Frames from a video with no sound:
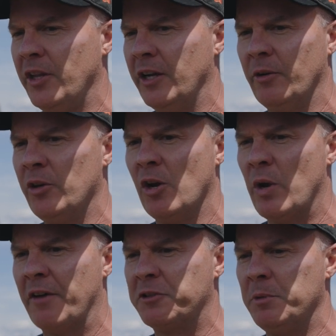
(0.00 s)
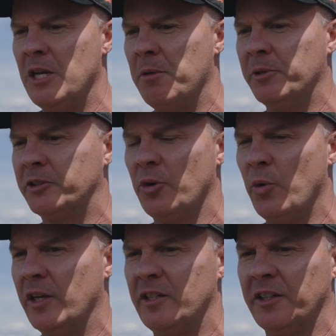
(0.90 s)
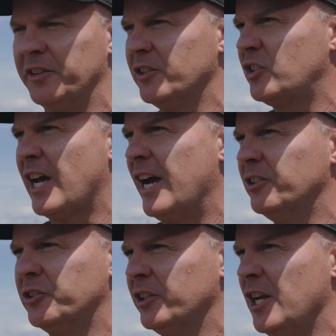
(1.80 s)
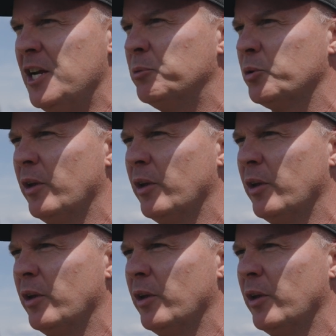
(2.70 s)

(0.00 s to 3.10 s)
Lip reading: We have to be able to win different styles of games,